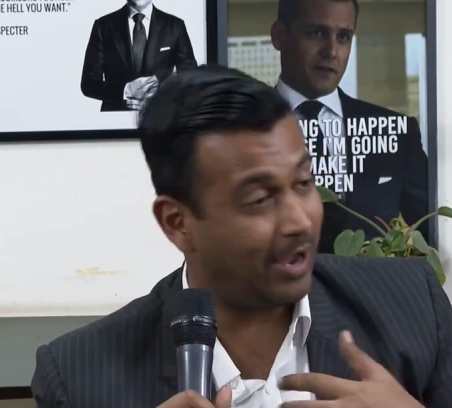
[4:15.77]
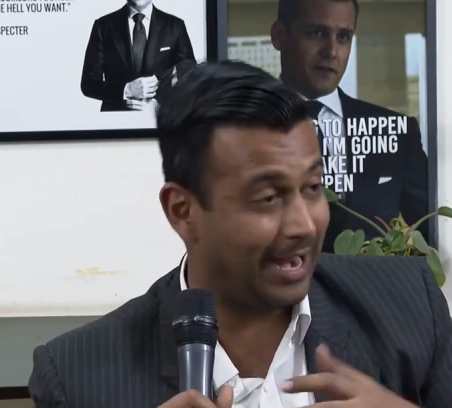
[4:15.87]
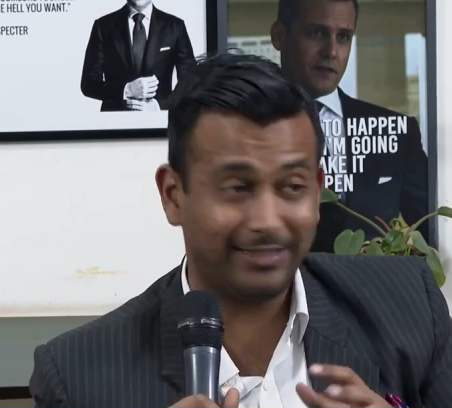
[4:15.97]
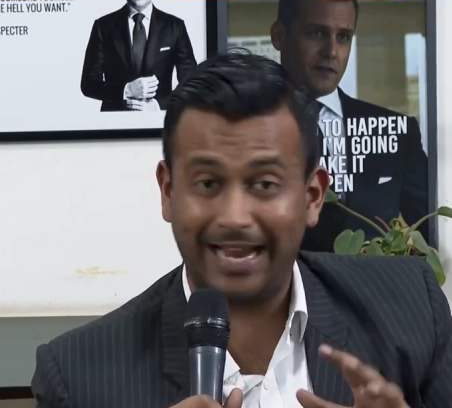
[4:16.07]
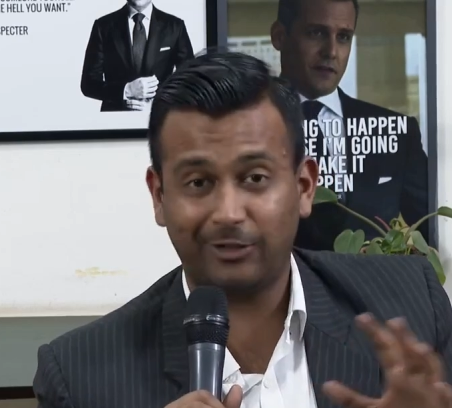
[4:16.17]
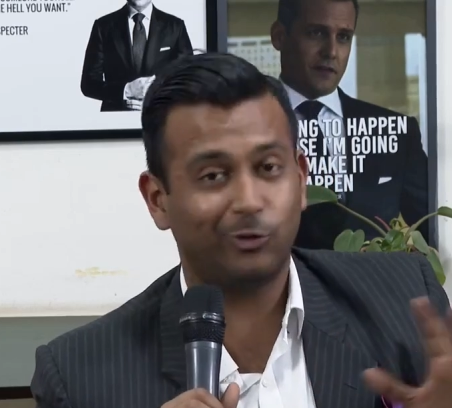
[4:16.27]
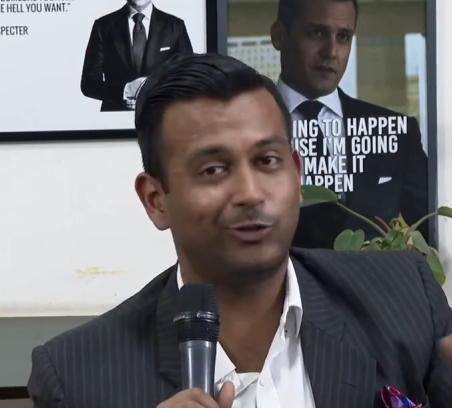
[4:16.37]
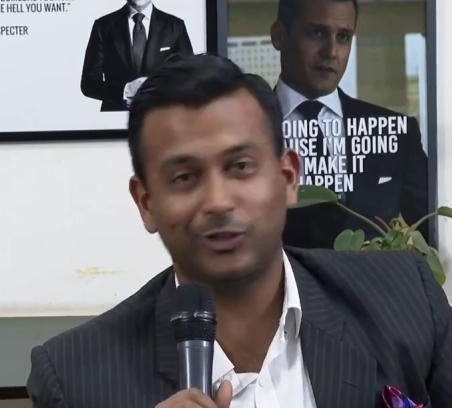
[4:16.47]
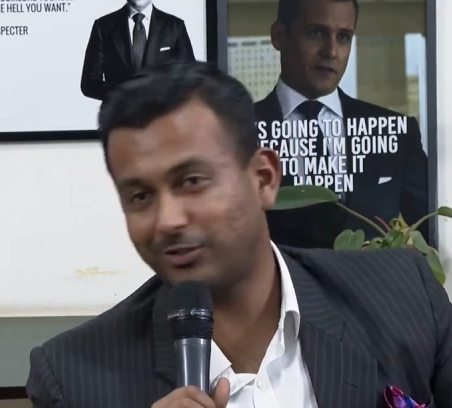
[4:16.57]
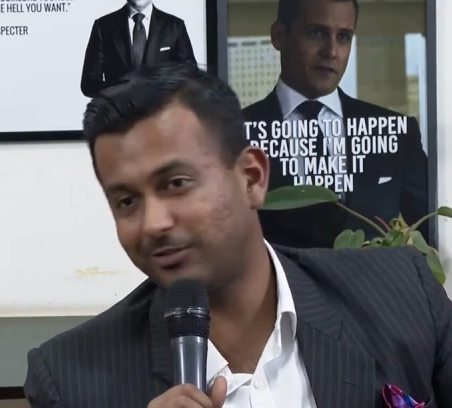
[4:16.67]
Speaker 1: and that
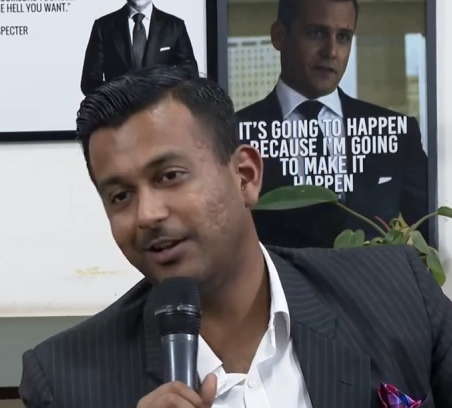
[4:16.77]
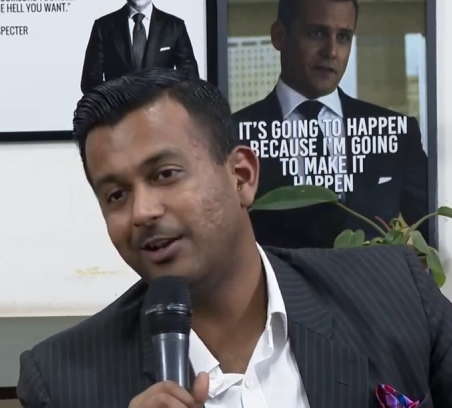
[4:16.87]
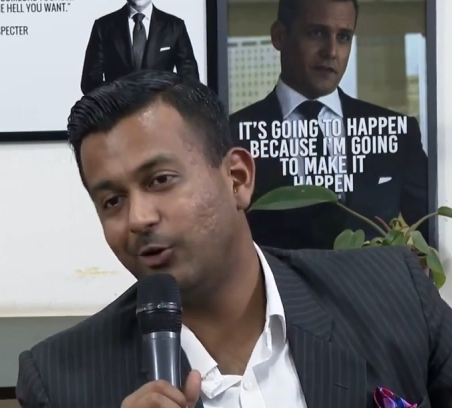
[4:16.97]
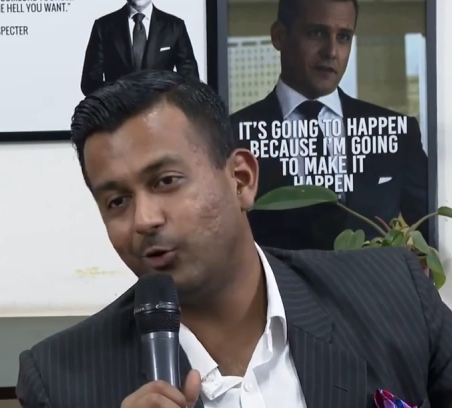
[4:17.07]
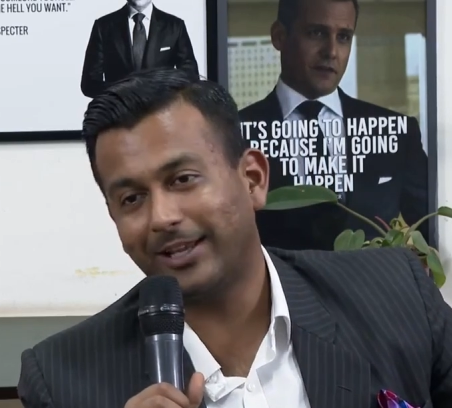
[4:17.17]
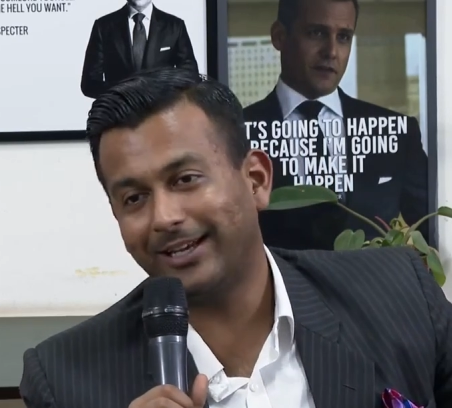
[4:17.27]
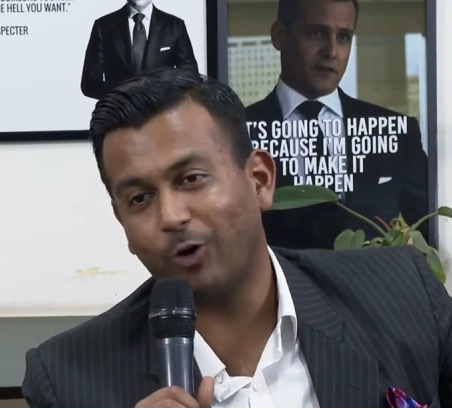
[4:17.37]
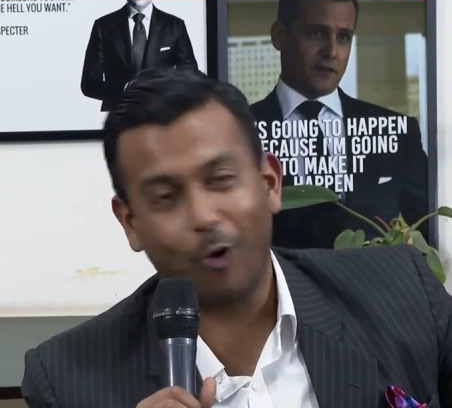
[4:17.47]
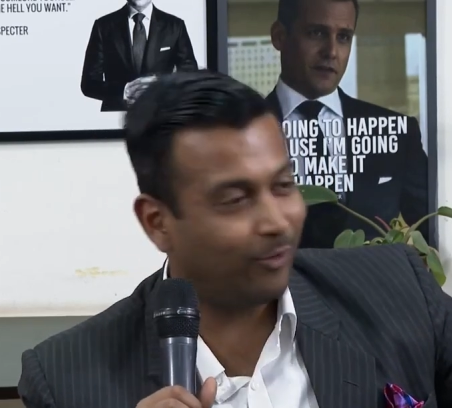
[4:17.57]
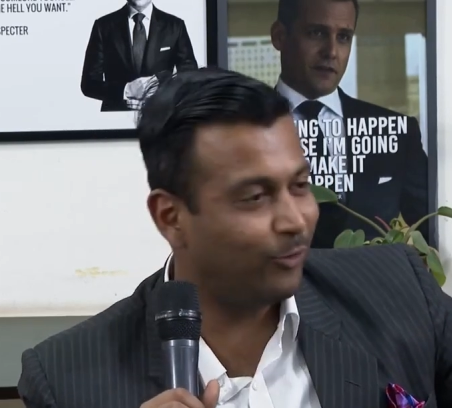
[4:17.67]
too just looking at
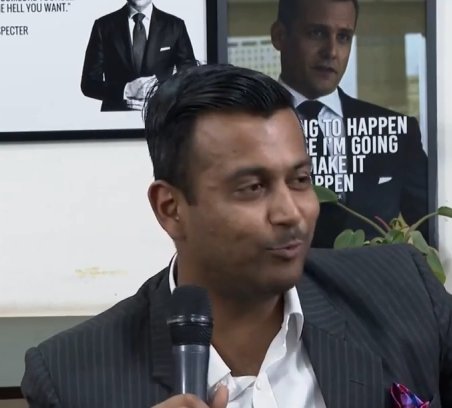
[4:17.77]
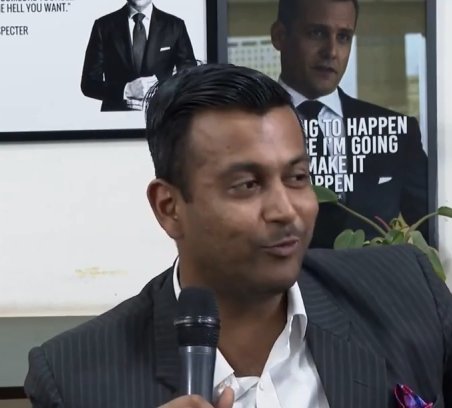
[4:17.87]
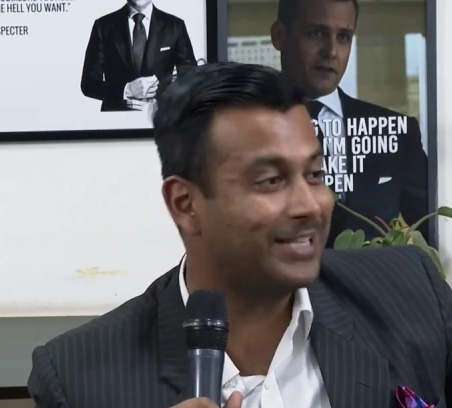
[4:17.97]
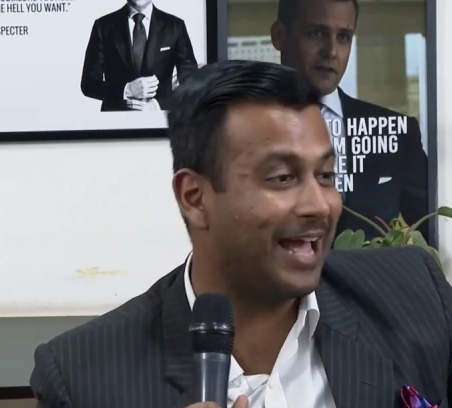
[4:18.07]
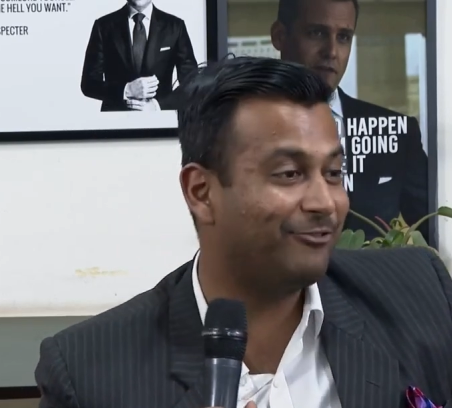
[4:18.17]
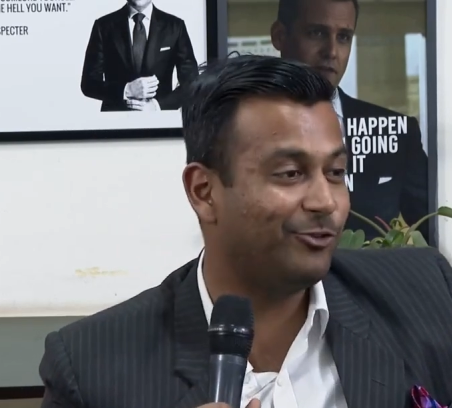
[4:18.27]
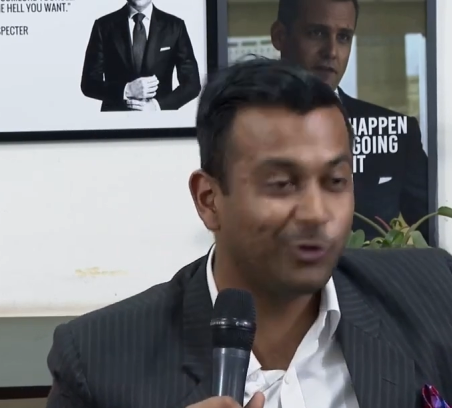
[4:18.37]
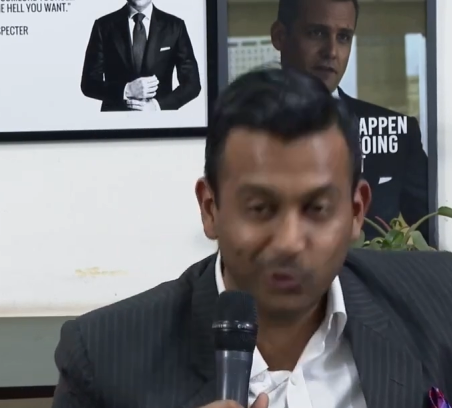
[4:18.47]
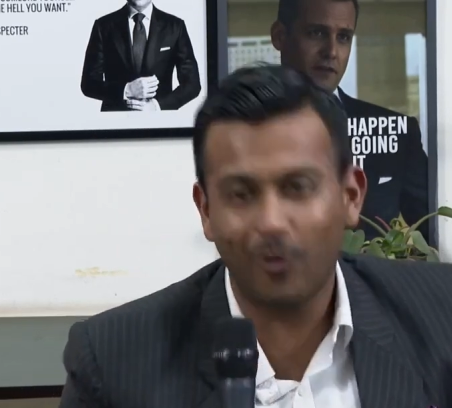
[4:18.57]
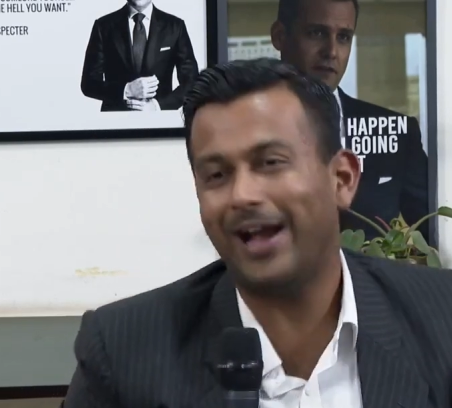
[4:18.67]
Hollywood movies, I have no